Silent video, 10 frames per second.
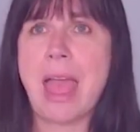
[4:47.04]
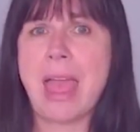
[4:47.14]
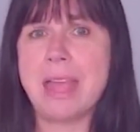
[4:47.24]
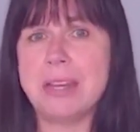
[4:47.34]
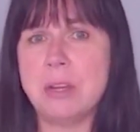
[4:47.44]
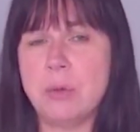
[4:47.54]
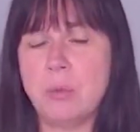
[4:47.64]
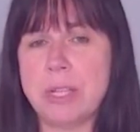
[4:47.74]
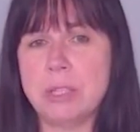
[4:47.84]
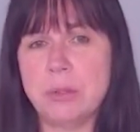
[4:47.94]
And
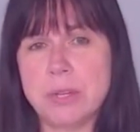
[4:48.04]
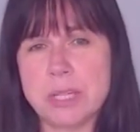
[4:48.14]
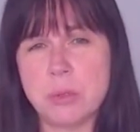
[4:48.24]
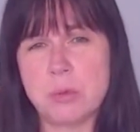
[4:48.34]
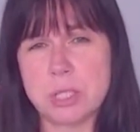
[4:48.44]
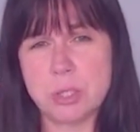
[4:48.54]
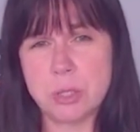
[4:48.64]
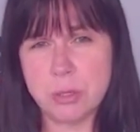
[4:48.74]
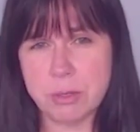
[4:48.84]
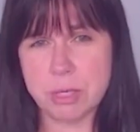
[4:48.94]
when Lucas was
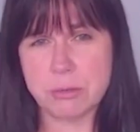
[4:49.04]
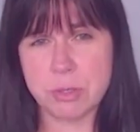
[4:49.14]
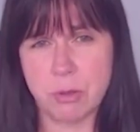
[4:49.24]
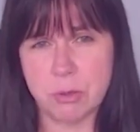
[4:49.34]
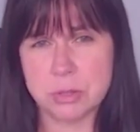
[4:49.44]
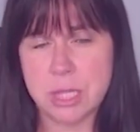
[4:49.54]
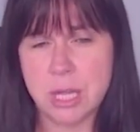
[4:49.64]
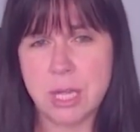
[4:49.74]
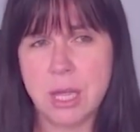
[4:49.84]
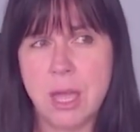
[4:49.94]
two years old,
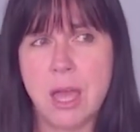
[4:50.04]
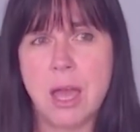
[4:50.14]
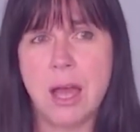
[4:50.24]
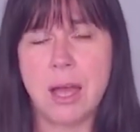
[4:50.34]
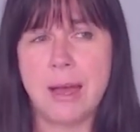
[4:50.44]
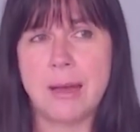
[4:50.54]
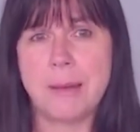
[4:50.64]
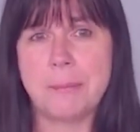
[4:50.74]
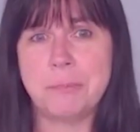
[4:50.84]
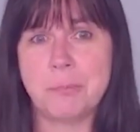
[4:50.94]

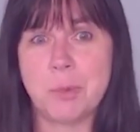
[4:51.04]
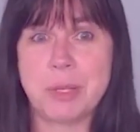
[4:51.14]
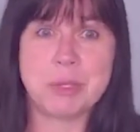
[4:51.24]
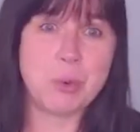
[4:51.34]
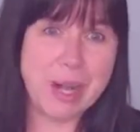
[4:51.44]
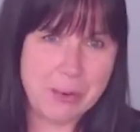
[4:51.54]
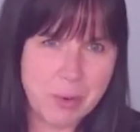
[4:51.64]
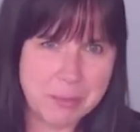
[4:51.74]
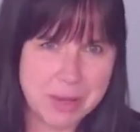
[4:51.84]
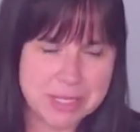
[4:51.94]
um, when he was
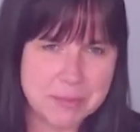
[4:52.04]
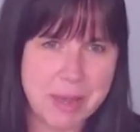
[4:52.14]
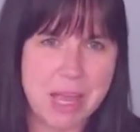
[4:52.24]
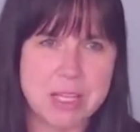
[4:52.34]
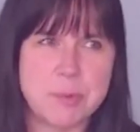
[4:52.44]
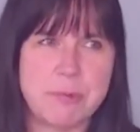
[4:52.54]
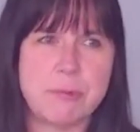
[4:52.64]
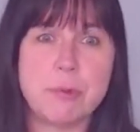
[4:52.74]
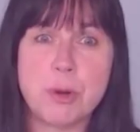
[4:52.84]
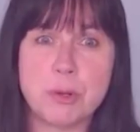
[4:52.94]
21 months, my
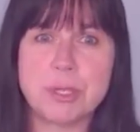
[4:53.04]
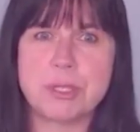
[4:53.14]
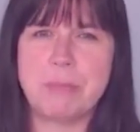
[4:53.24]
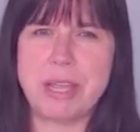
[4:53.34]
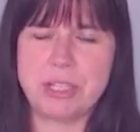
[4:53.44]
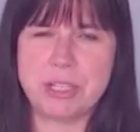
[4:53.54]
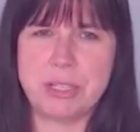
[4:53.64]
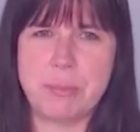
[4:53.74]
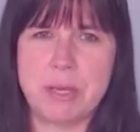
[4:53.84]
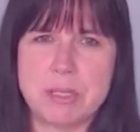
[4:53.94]
husband first
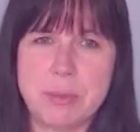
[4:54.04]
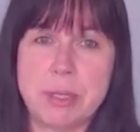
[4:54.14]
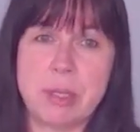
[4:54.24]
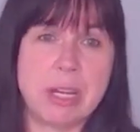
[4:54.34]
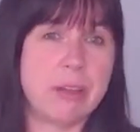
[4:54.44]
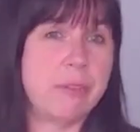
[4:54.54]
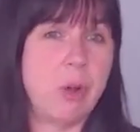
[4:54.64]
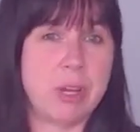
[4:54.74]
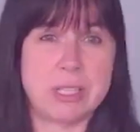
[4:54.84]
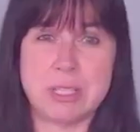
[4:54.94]
mentioned the possibility of
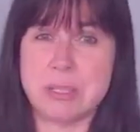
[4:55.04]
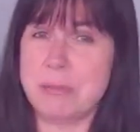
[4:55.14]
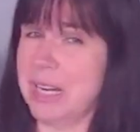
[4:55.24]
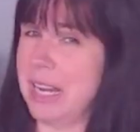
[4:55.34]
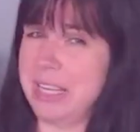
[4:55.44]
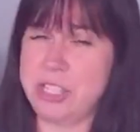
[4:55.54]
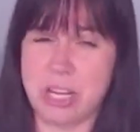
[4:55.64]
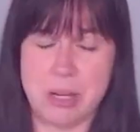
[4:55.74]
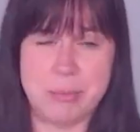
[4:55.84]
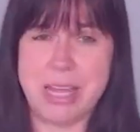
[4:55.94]
autism, and I
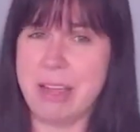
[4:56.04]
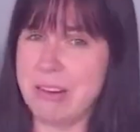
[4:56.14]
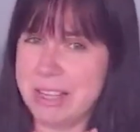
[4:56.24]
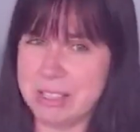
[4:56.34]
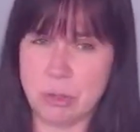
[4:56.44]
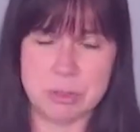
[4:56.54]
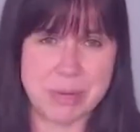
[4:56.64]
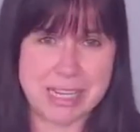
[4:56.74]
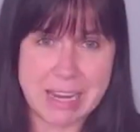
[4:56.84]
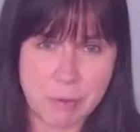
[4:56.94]
shut him down. I told
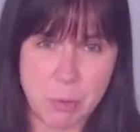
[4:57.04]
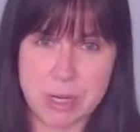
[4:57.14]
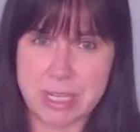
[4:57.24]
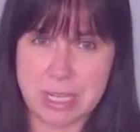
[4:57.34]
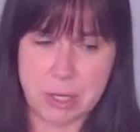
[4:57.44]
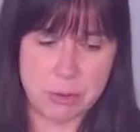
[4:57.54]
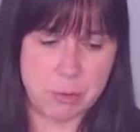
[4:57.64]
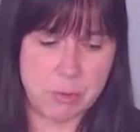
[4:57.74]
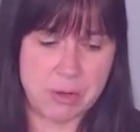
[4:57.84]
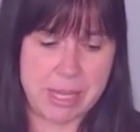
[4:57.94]
him I never wanted to hear
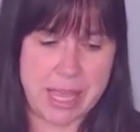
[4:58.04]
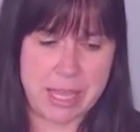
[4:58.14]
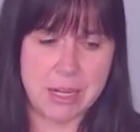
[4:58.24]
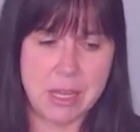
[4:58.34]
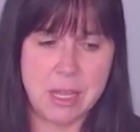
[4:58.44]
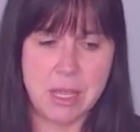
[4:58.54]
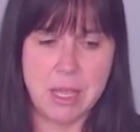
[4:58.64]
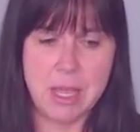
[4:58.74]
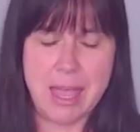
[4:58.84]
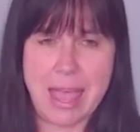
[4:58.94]
the word again.
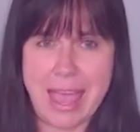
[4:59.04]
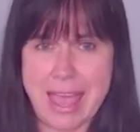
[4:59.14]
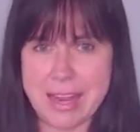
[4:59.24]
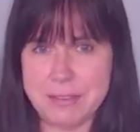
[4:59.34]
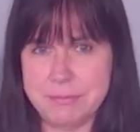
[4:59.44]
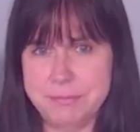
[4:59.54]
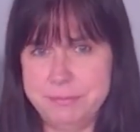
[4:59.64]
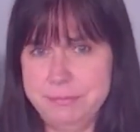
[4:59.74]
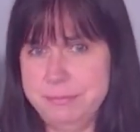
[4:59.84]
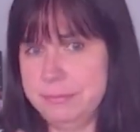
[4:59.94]
And
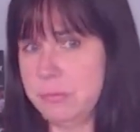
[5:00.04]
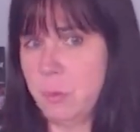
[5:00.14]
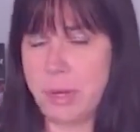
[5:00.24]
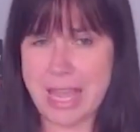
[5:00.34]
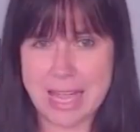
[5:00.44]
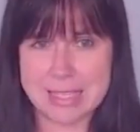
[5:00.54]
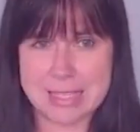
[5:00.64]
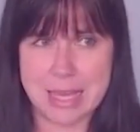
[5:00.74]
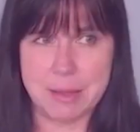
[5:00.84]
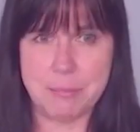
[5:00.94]
we had a
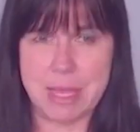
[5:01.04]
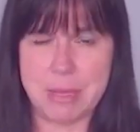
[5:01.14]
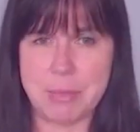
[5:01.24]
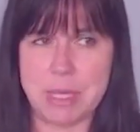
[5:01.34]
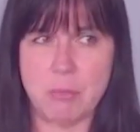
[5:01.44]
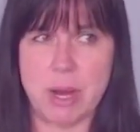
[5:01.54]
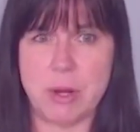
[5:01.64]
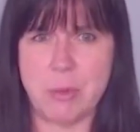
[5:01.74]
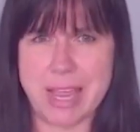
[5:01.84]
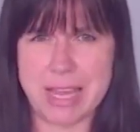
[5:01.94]
second baby
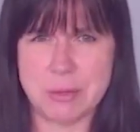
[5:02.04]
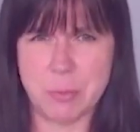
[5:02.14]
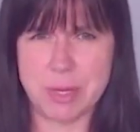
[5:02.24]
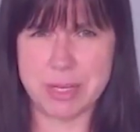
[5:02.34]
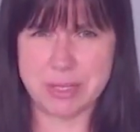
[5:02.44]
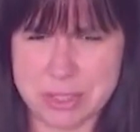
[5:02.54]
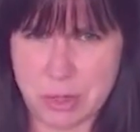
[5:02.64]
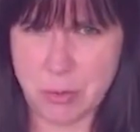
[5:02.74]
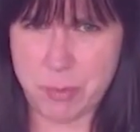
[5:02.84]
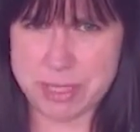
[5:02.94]
right away.
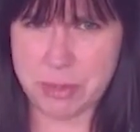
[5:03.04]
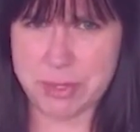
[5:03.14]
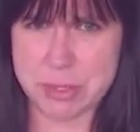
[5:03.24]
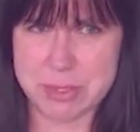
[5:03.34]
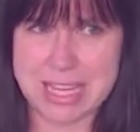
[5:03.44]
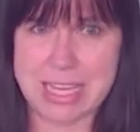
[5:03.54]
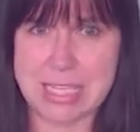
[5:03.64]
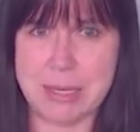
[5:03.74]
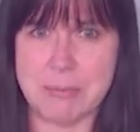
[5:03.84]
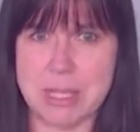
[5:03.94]
So when Lucas was
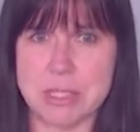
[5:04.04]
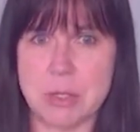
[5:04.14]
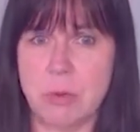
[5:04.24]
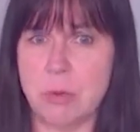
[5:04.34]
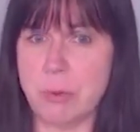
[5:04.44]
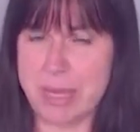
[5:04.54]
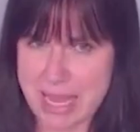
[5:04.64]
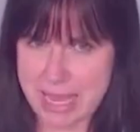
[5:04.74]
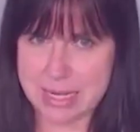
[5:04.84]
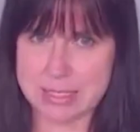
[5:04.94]
18 months old,
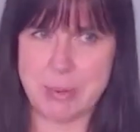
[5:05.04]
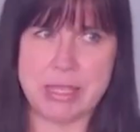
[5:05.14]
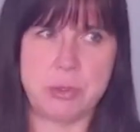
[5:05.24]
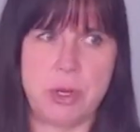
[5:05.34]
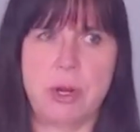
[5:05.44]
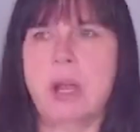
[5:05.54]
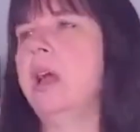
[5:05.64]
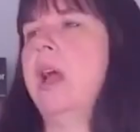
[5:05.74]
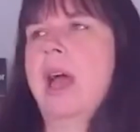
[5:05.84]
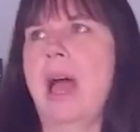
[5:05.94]
we had Spencer.
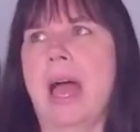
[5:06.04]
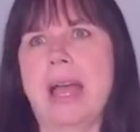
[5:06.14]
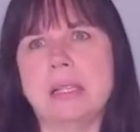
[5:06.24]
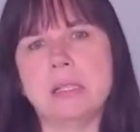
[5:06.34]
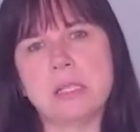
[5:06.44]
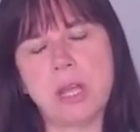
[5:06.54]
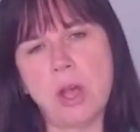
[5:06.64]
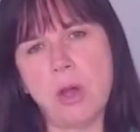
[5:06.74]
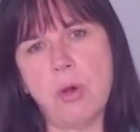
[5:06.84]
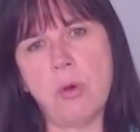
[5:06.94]
And
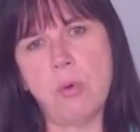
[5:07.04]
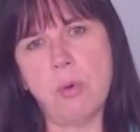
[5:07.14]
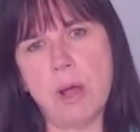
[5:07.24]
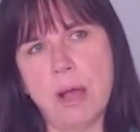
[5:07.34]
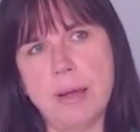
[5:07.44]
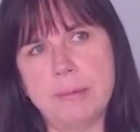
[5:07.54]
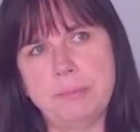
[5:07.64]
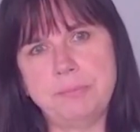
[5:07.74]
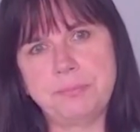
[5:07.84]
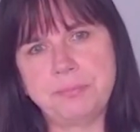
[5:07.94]
so
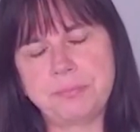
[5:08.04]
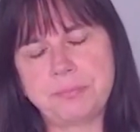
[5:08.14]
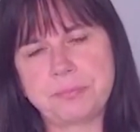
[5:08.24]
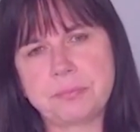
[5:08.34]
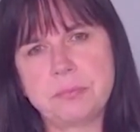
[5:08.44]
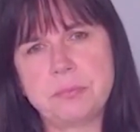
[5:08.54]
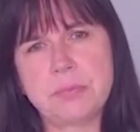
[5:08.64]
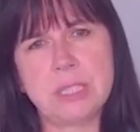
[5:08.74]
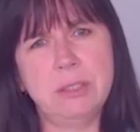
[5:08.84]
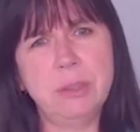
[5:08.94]
um,
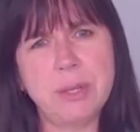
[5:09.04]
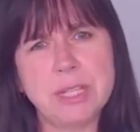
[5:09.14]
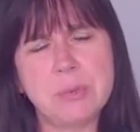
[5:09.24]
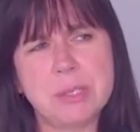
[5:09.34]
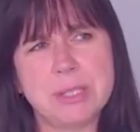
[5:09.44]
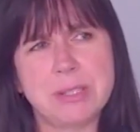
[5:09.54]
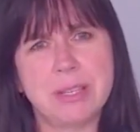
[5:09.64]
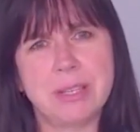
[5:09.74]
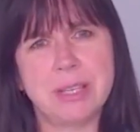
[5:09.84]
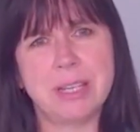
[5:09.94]
Lucas was
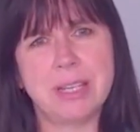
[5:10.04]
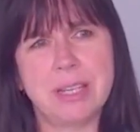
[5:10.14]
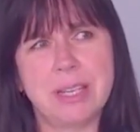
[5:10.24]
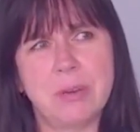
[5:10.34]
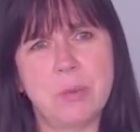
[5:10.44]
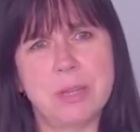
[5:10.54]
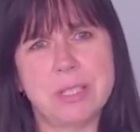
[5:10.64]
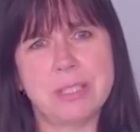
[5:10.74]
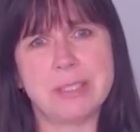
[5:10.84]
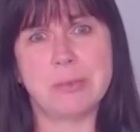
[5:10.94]

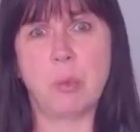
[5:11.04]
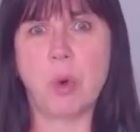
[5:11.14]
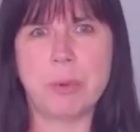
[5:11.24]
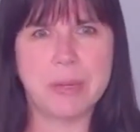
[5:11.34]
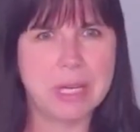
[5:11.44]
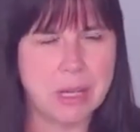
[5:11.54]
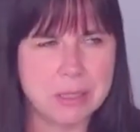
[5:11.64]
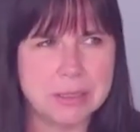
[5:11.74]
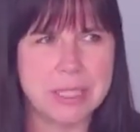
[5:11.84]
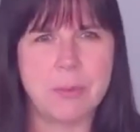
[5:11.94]
was warm and
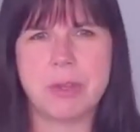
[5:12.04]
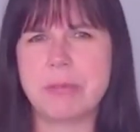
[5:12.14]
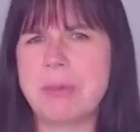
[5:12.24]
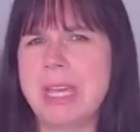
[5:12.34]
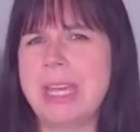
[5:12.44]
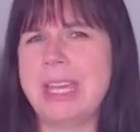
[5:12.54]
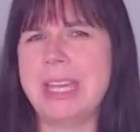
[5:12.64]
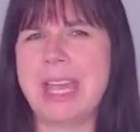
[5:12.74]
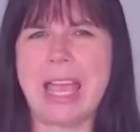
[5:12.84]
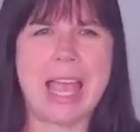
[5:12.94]
cuddly with
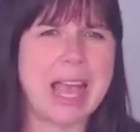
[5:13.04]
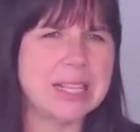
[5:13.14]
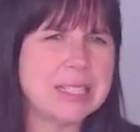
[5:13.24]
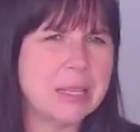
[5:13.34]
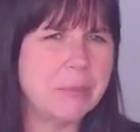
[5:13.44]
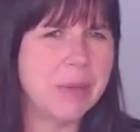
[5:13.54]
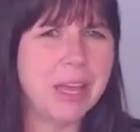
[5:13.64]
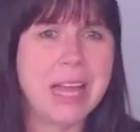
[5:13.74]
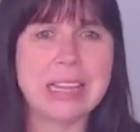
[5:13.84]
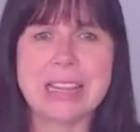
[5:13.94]
me. He had some
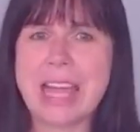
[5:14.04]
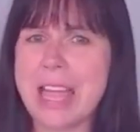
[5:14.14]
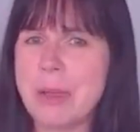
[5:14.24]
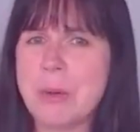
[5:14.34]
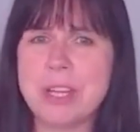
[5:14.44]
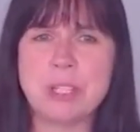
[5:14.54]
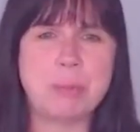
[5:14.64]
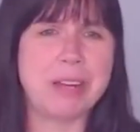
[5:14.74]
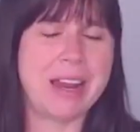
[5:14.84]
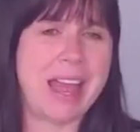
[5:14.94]

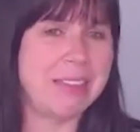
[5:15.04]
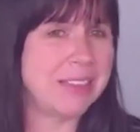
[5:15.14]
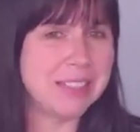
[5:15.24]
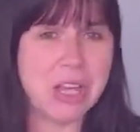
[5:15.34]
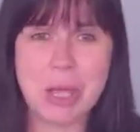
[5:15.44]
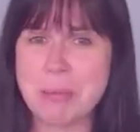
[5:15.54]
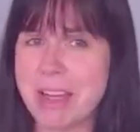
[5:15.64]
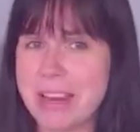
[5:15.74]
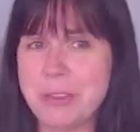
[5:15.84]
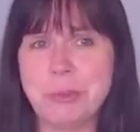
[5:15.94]
language, but at the
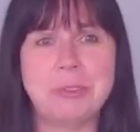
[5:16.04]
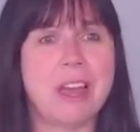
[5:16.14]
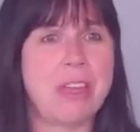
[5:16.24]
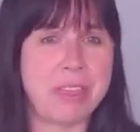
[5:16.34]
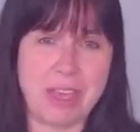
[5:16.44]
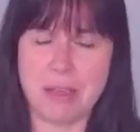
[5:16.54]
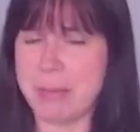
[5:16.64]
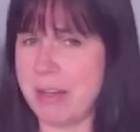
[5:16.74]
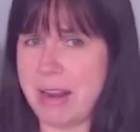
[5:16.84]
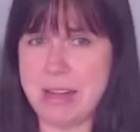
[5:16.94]
time I knew nothing
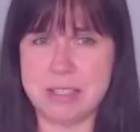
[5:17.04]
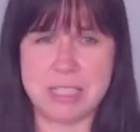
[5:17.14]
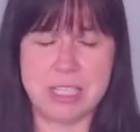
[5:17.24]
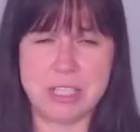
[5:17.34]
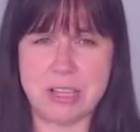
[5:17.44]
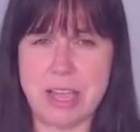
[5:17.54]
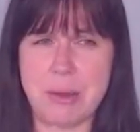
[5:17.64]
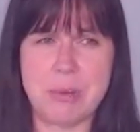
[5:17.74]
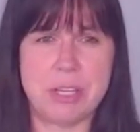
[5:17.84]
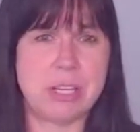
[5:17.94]
about how to teach
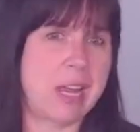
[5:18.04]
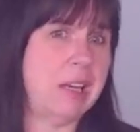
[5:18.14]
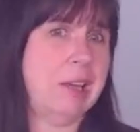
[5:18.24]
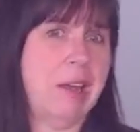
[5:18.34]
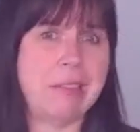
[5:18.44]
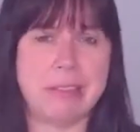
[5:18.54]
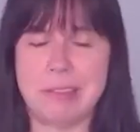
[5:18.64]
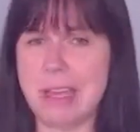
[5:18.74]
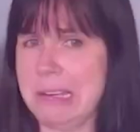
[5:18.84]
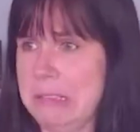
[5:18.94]
language. I had not
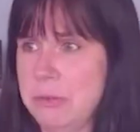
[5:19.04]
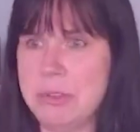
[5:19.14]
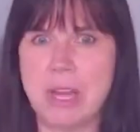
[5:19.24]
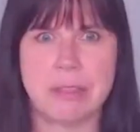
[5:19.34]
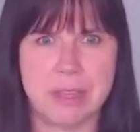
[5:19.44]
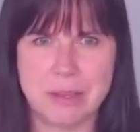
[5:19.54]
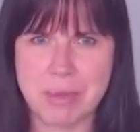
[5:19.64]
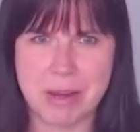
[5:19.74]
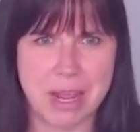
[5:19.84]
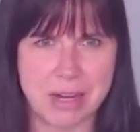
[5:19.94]
I knew nothing
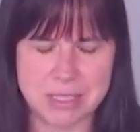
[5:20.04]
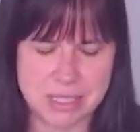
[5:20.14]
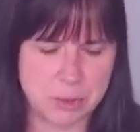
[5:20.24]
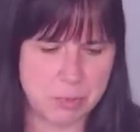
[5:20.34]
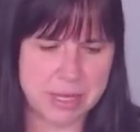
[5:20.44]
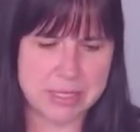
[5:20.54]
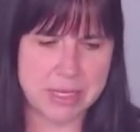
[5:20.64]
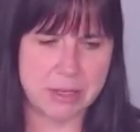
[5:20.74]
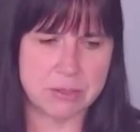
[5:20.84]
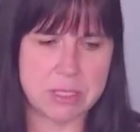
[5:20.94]
about how to teach play
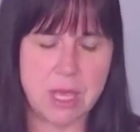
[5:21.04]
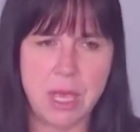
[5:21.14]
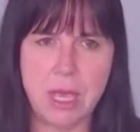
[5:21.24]
skills.